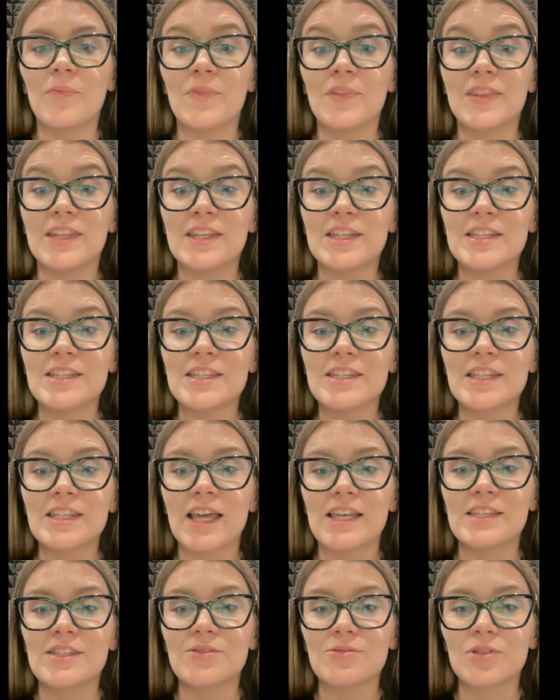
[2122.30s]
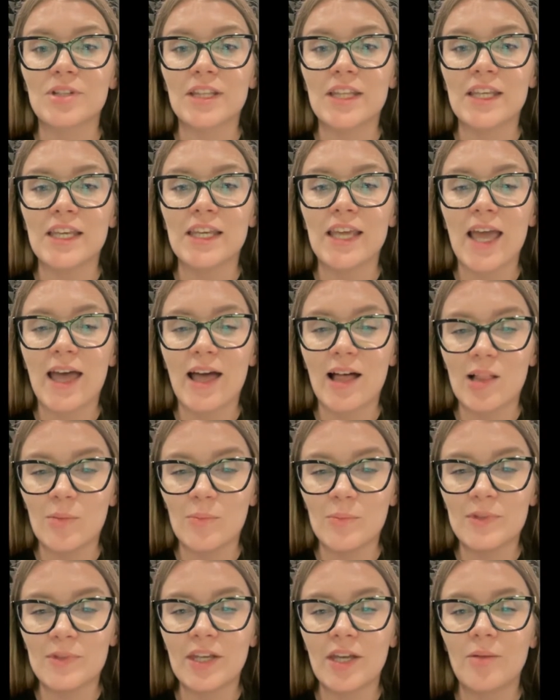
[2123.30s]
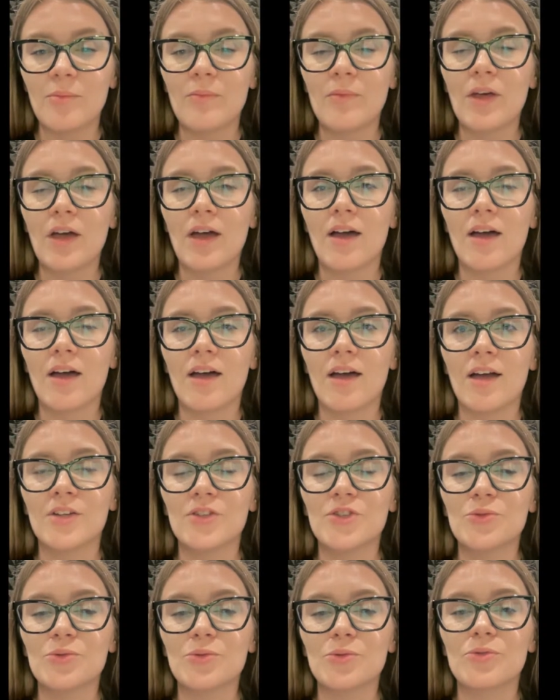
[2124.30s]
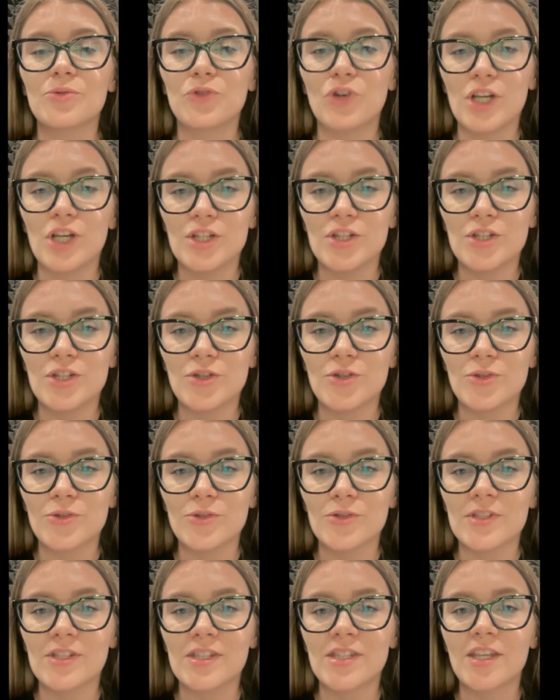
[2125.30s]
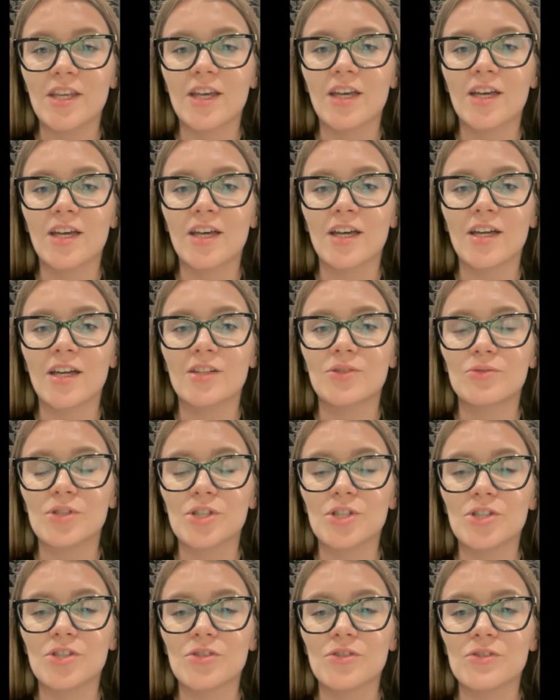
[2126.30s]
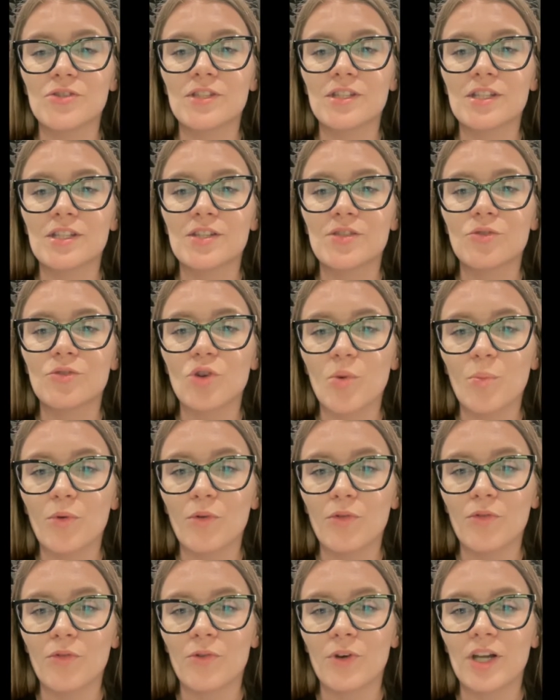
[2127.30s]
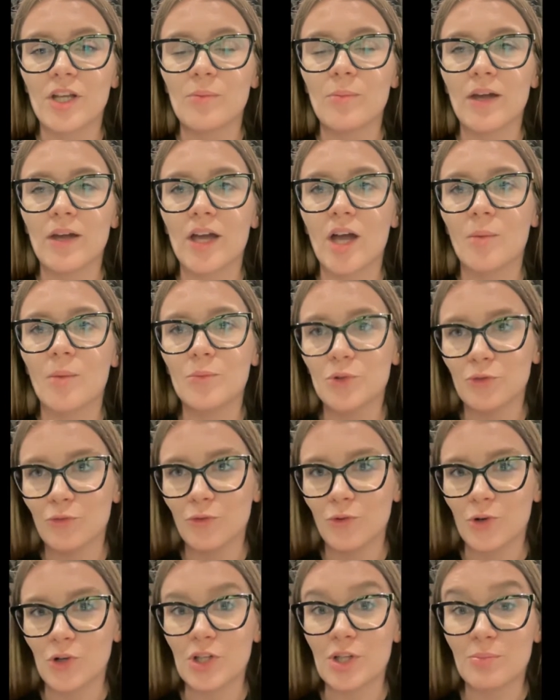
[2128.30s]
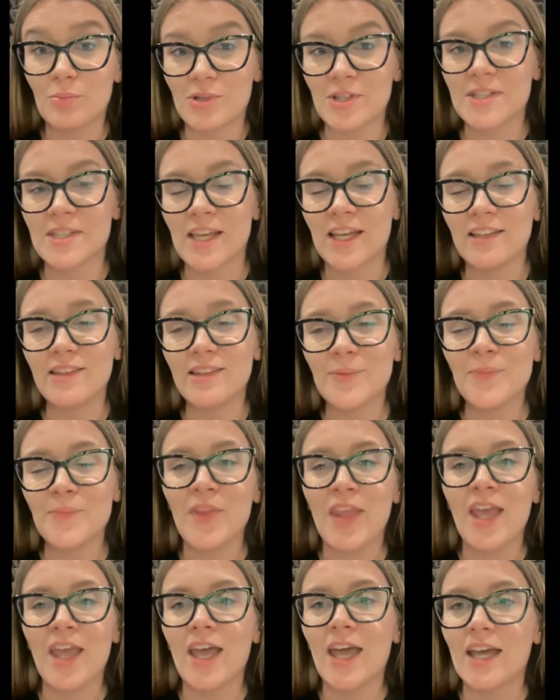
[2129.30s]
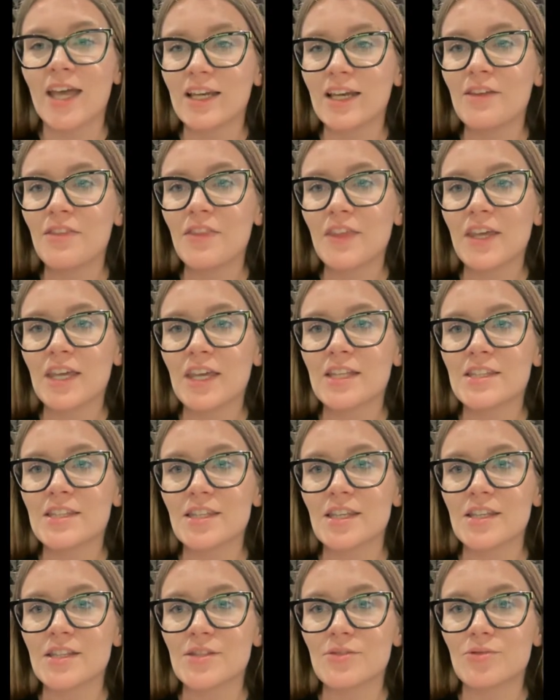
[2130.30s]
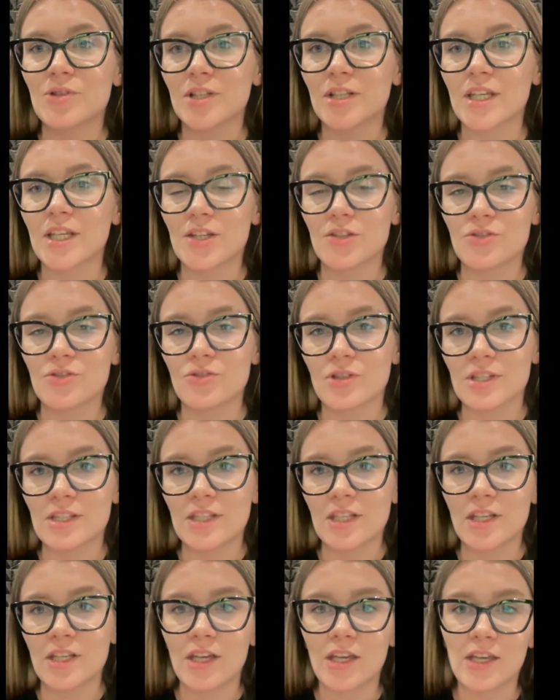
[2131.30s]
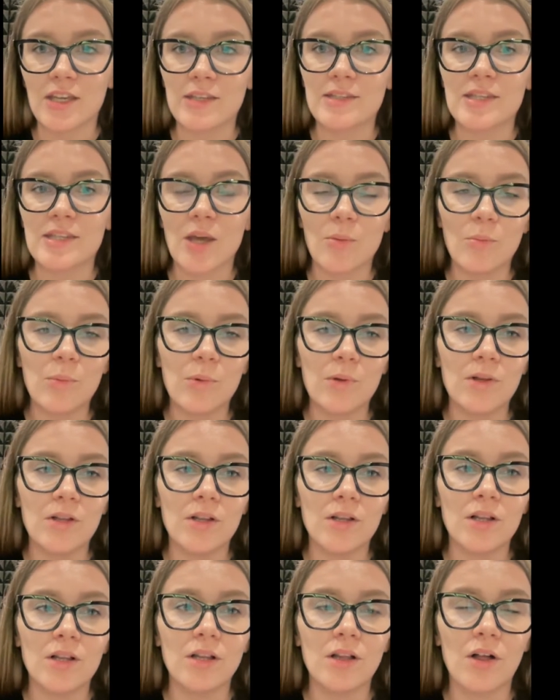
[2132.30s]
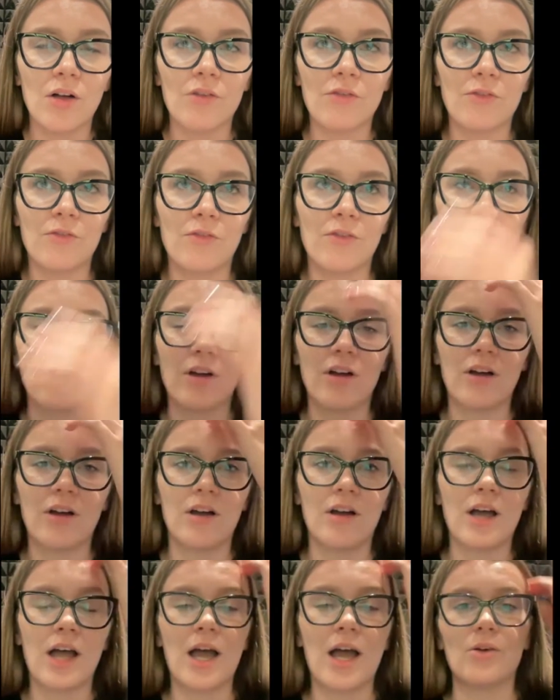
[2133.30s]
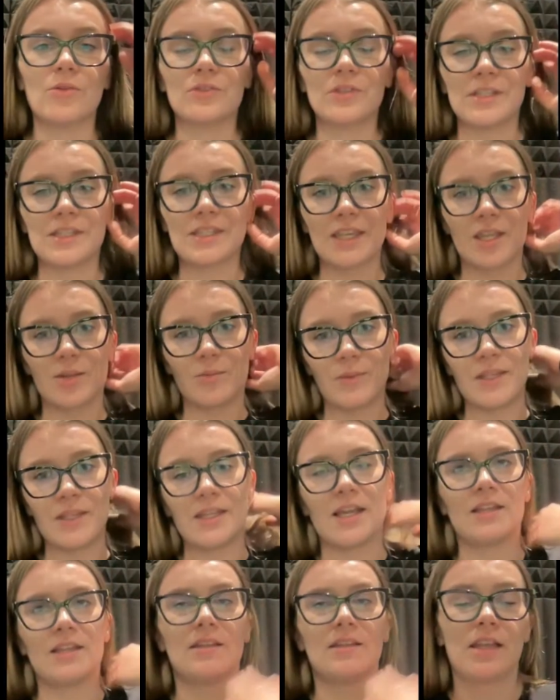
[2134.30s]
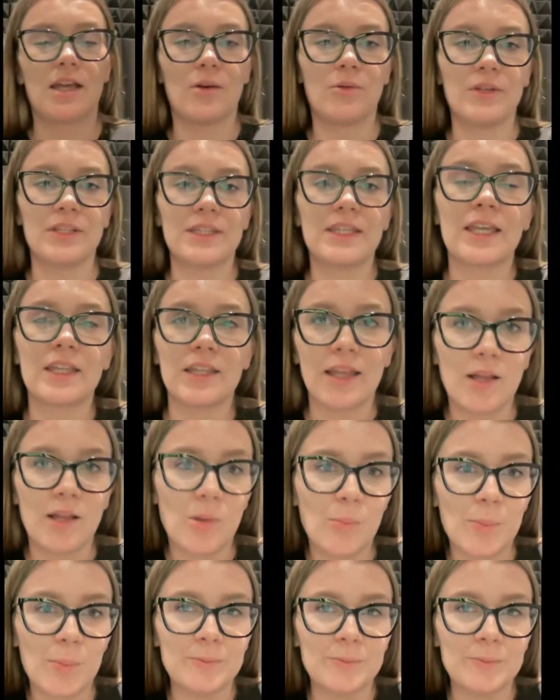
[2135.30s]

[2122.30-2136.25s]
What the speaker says: This has really helped them to reduce this drop-off rate by up to 40%, and I think it's really interesting example of how this can be done and how it can help.